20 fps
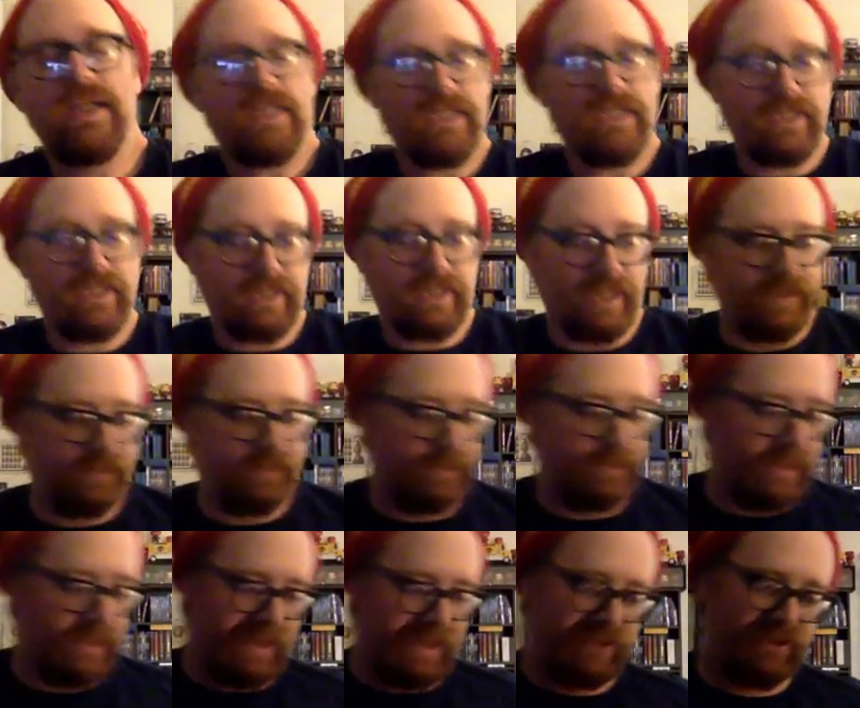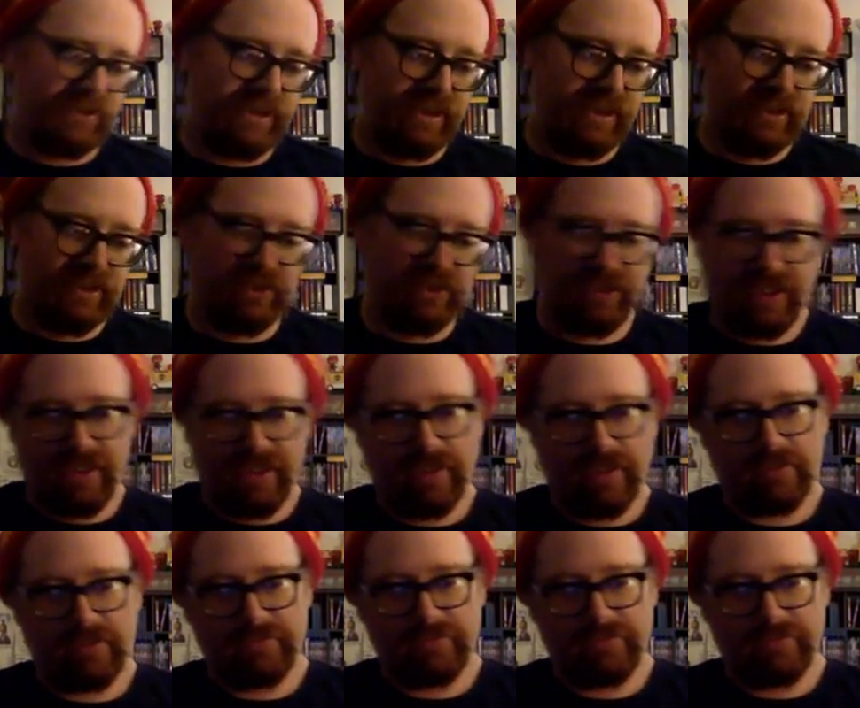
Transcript: in kind of the little SD style. So